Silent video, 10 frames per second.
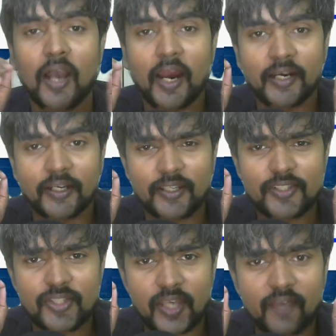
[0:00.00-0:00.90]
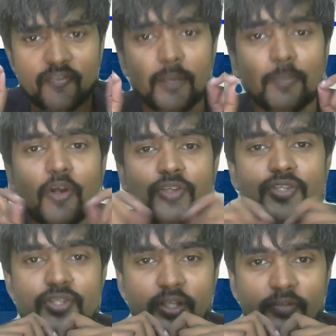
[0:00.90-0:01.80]
And against every
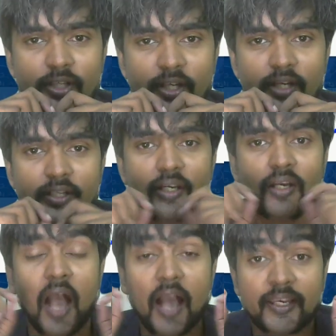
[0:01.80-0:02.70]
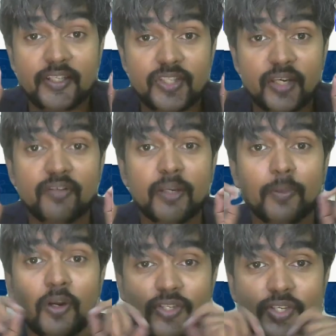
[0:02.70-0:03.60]
process that we create, against every
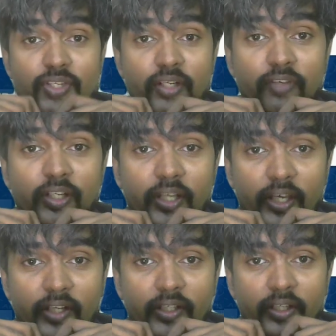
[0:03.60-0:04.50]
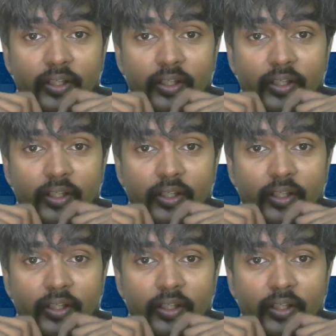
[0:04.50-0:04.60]
process that we create,